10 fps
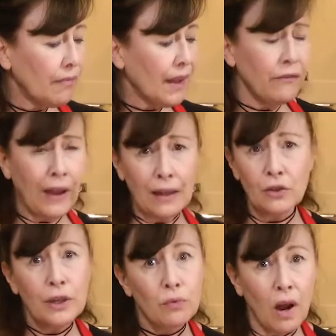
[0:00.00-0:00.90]

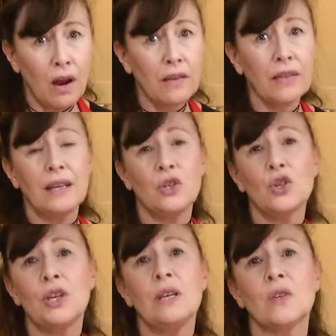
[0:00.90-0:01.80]
Valerie Roth, and
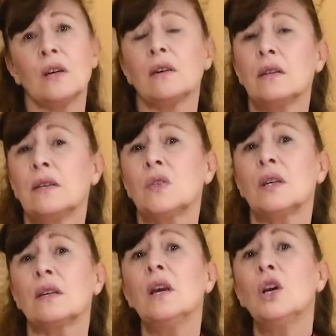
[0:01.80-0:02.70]
she's a
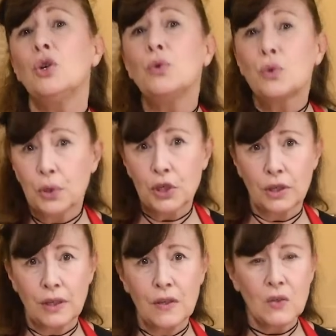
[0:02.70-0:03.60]
holistic
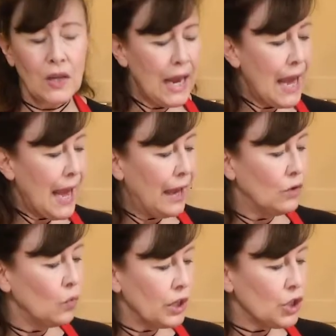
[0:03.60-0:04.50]
nutritionist.
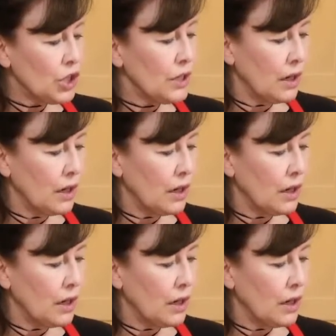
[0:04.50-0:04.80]
And what she